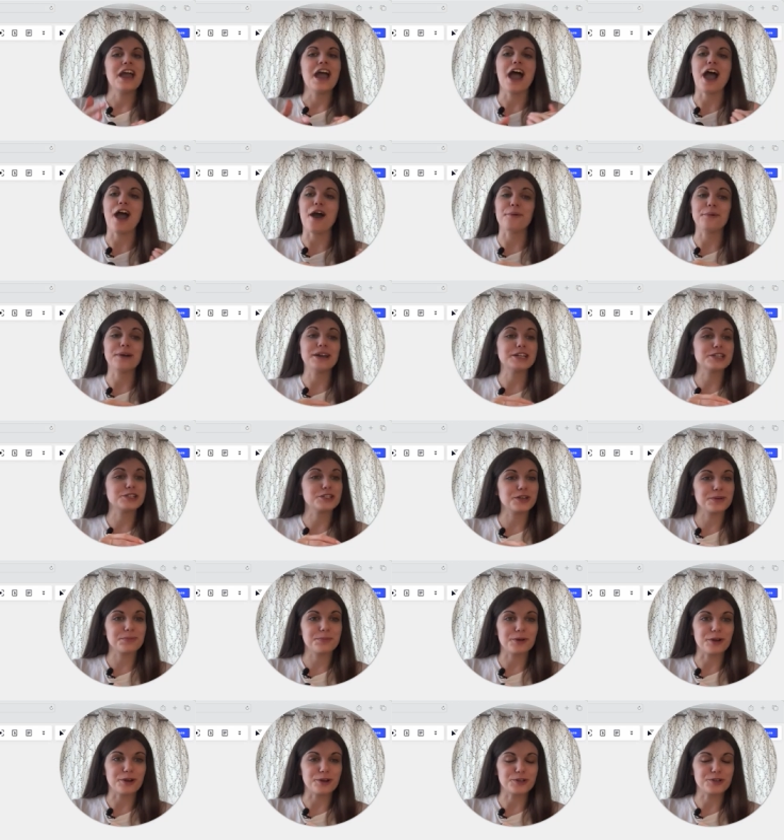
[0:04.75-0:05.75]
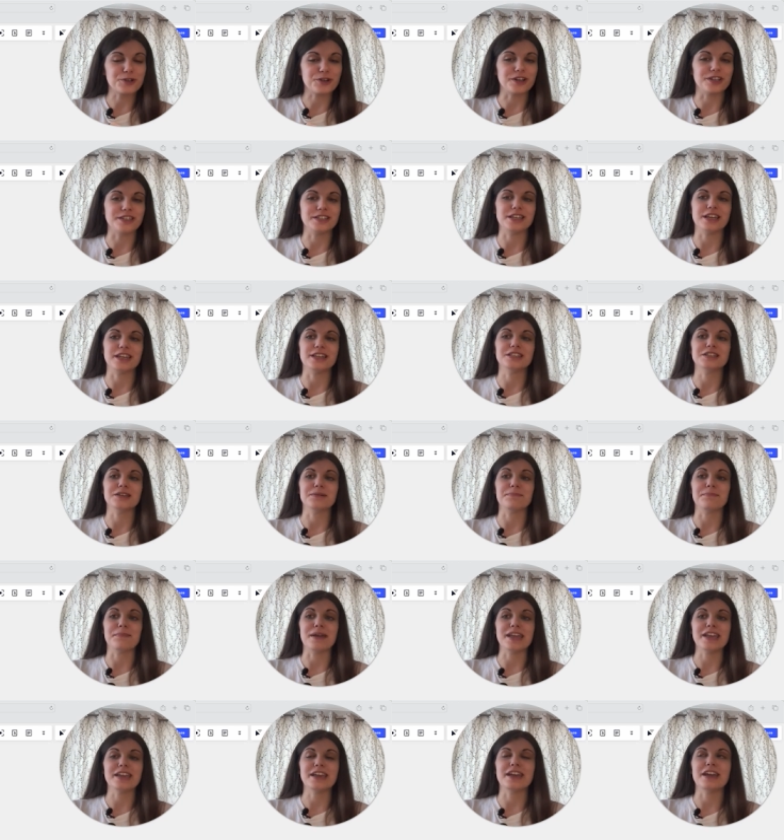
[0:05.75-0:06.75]
how I actually approach content to
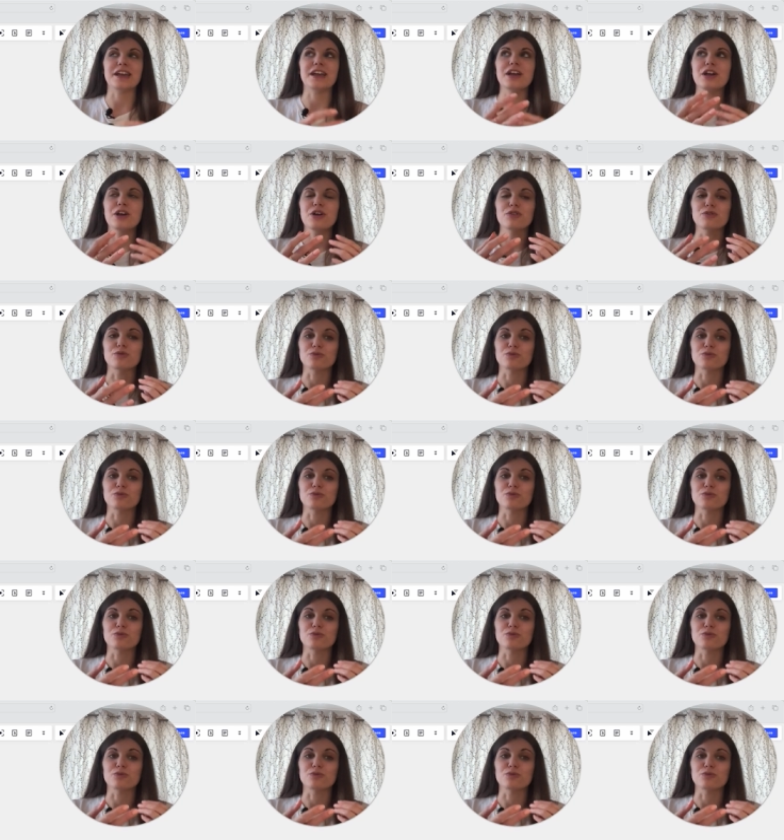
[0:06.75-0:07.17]
make it